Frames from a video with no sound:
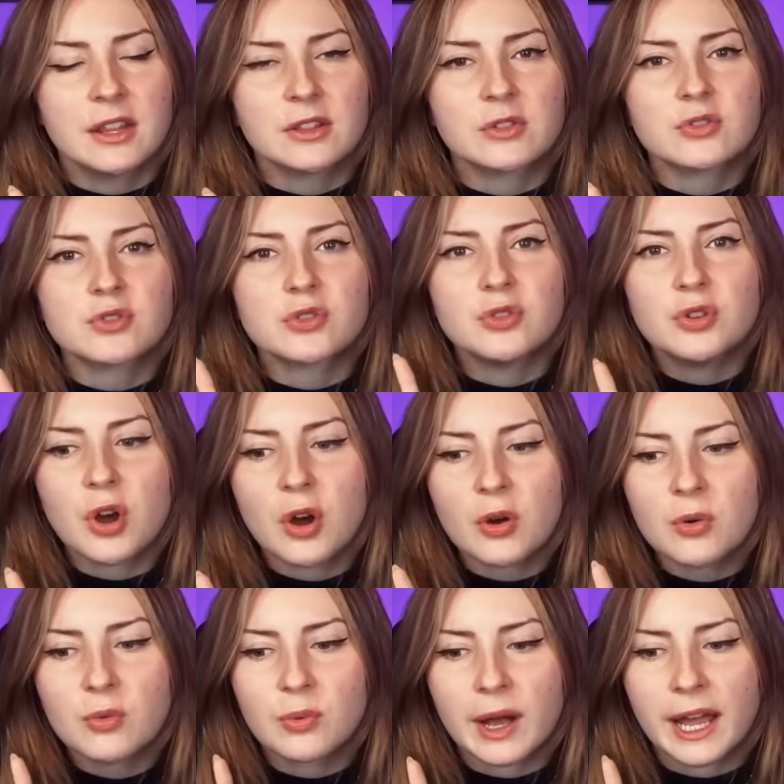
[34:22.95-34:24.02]
There's
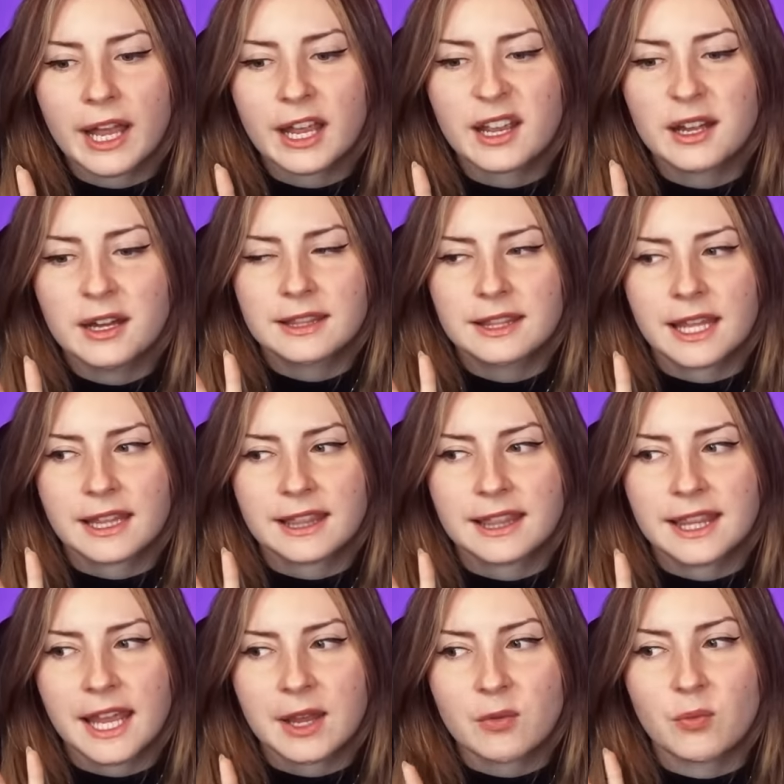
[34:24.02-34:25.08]
no way
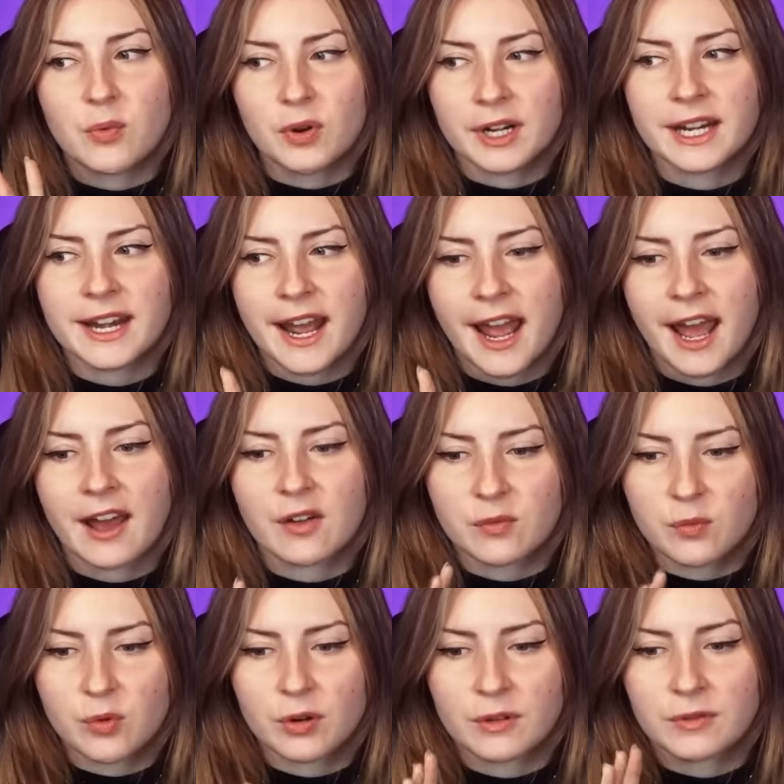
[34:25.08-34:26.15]
that they wouldn't have
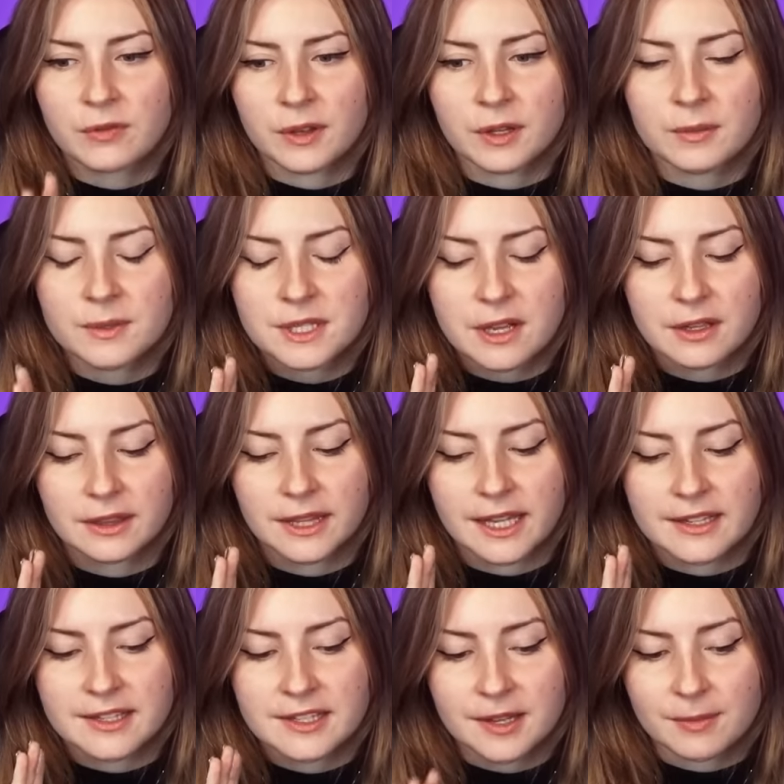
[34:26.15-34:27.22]
more films
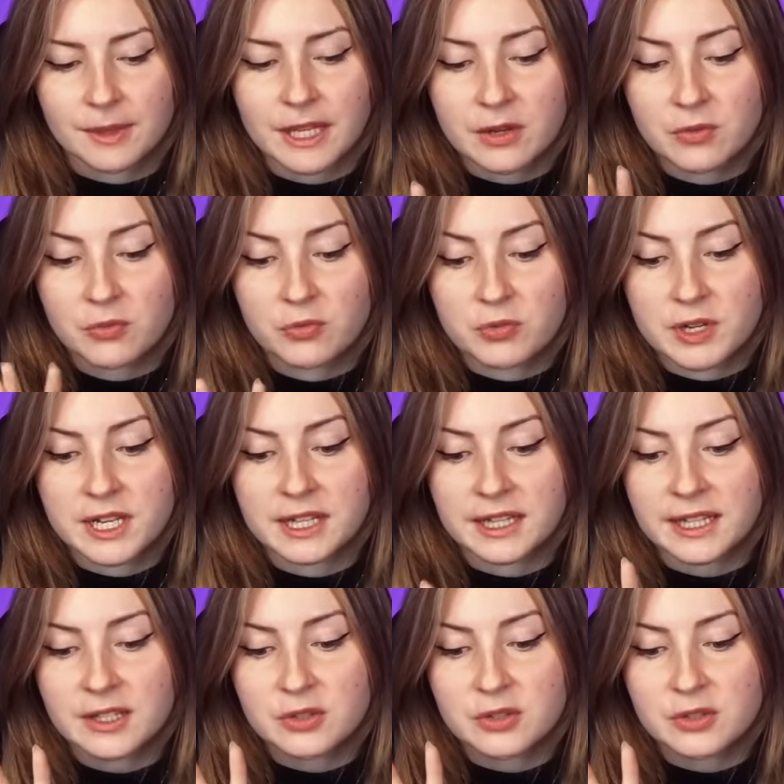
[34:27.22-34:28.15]
unless something really